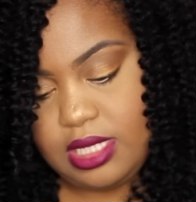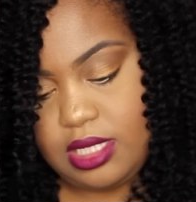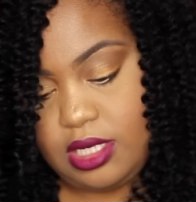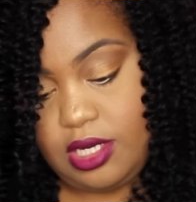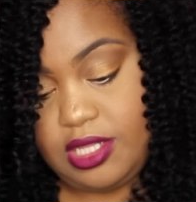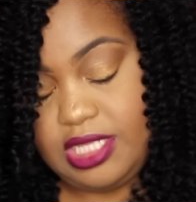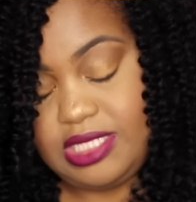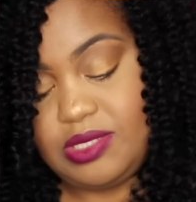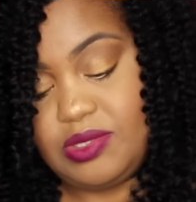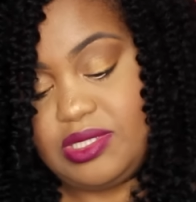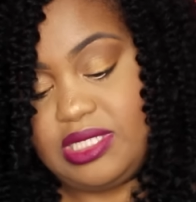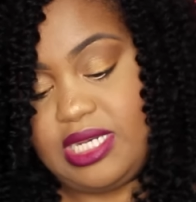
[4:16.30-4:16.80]

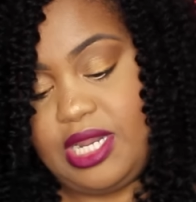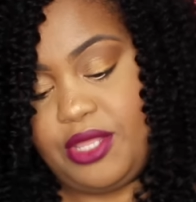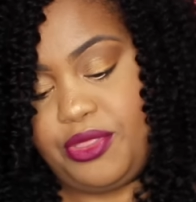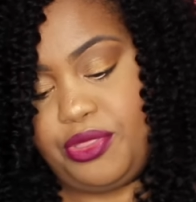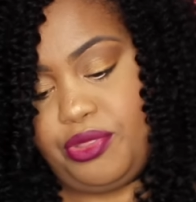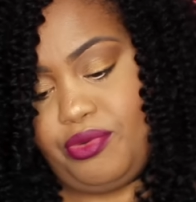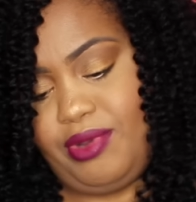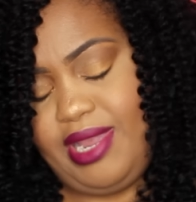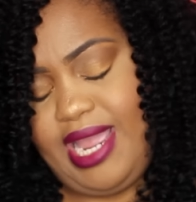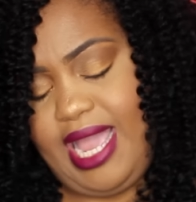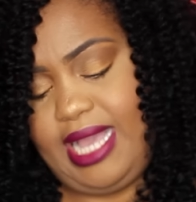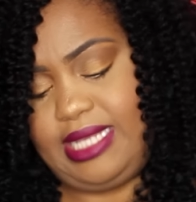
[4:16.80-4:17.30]
no this was in a
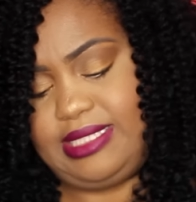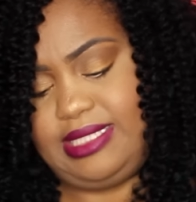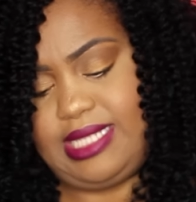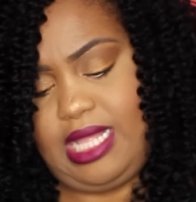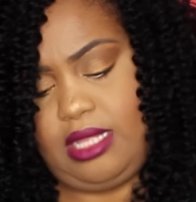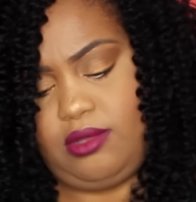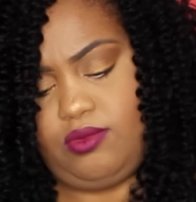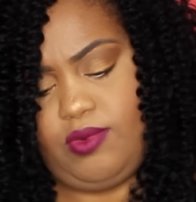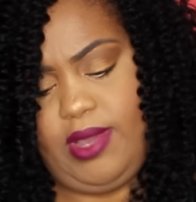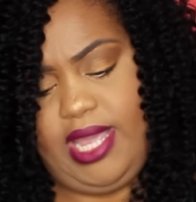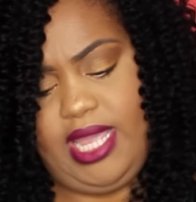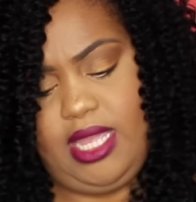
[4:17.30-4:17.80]

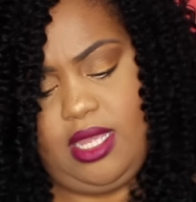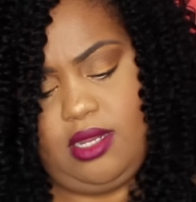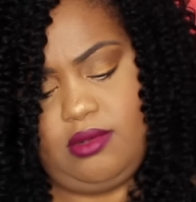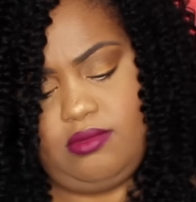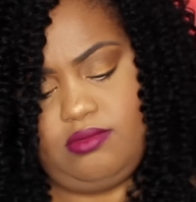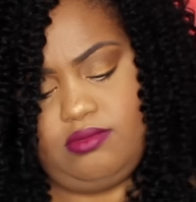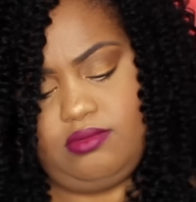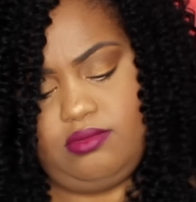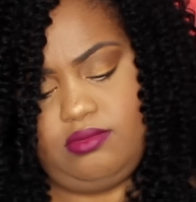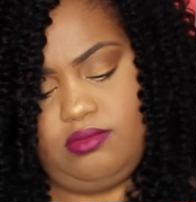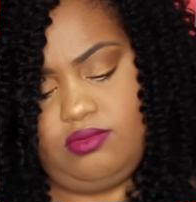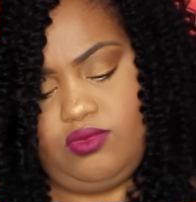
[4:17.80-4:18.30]
3XL wait
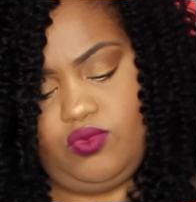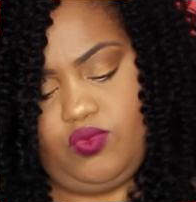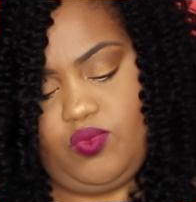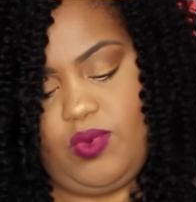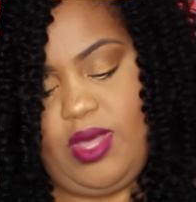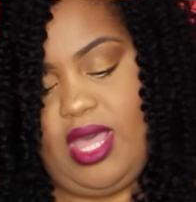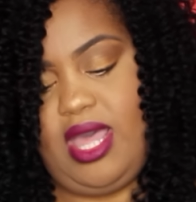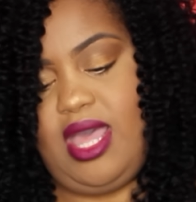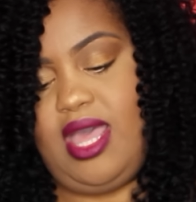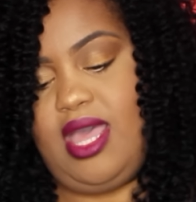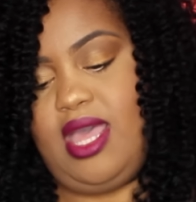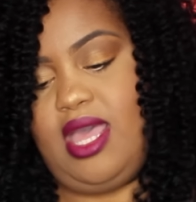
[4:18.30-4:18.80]

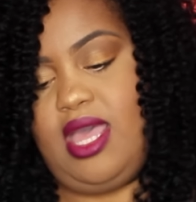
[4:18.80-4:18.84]
what